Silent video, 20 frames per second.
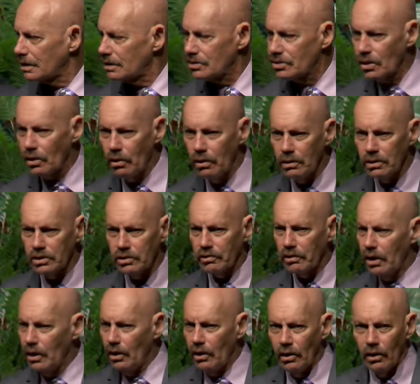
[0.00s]
So whose
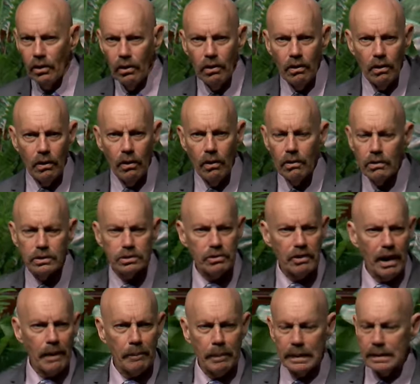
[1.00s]
whose
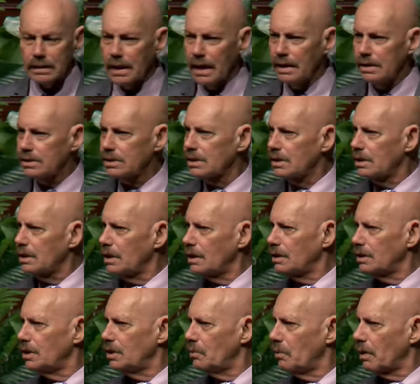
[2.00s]
reputation
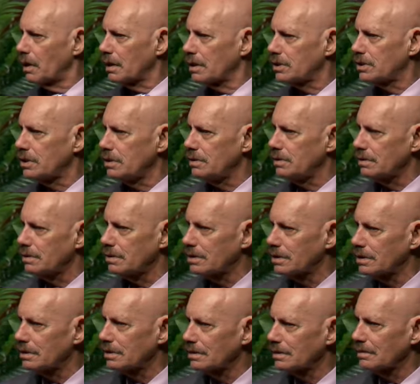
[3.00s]
do you want to
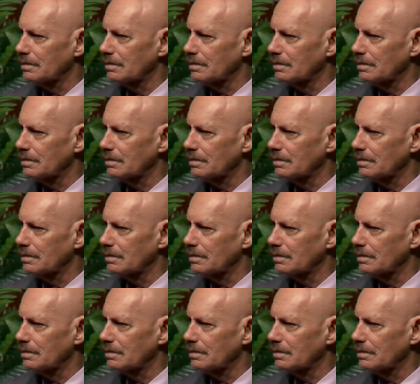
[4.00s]
choose?